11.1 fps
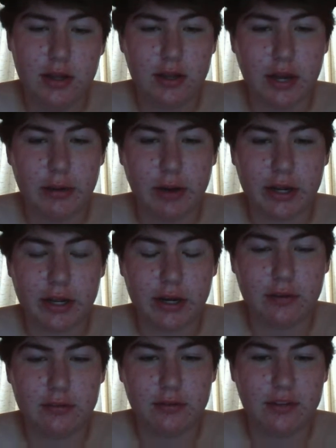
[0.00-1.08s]
Ironic
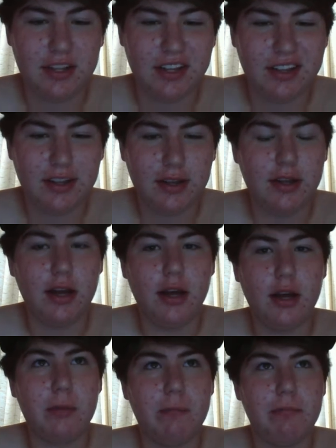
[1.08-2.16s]
enough.
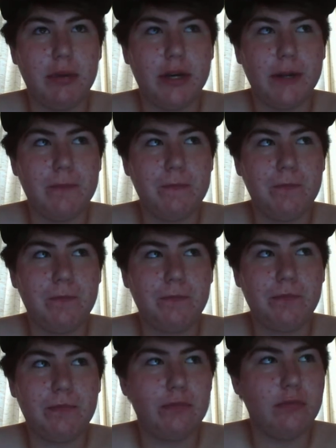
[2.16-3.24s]
But
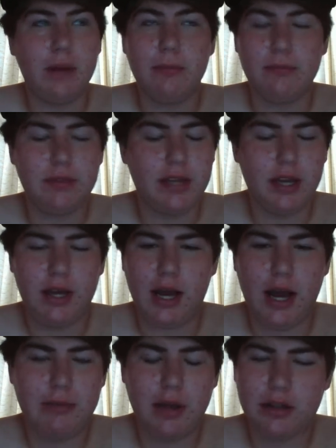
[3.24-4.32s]
I'm
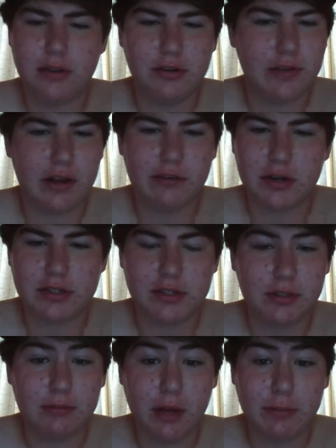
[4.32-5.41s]
I'm not a huge fan of
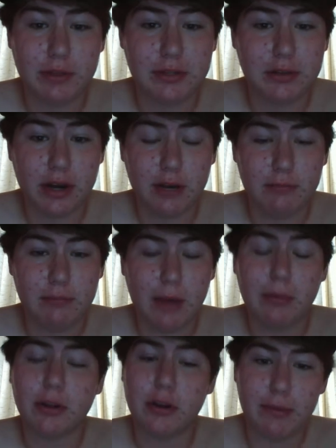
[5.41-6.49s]
Arsenal. I'll be straight up. I'm
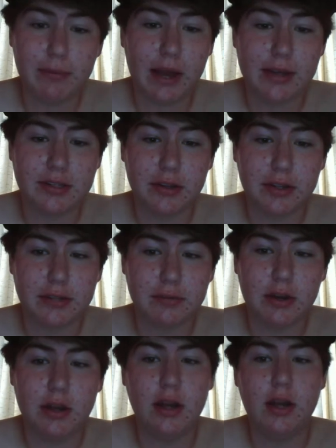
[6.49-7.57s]
a little bit biased on this
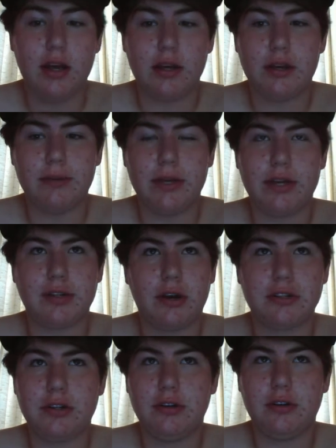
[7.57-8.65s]
one because
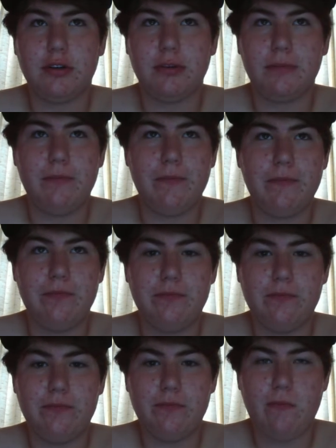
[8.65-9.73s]
Arsenal,
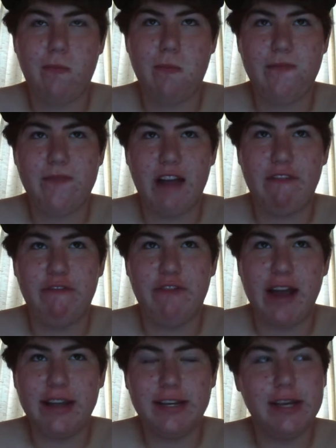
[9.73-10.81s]
I
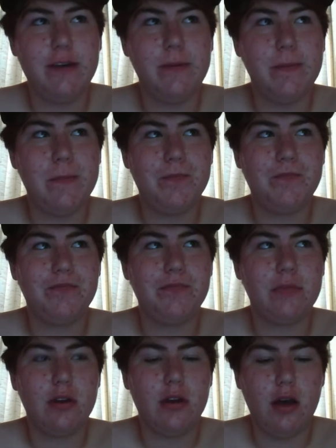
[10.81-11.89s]
find him
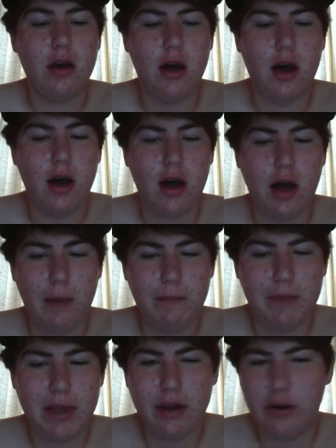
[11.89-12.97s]
a
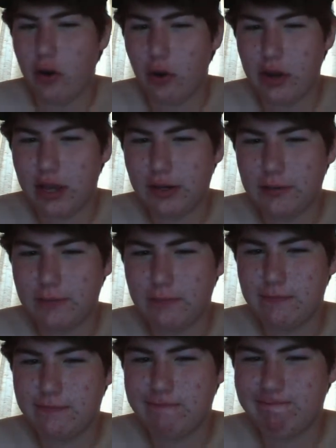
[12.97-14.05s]
bit annoying,
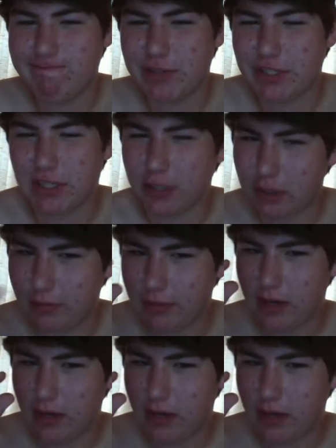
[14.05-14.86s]
just a little bit.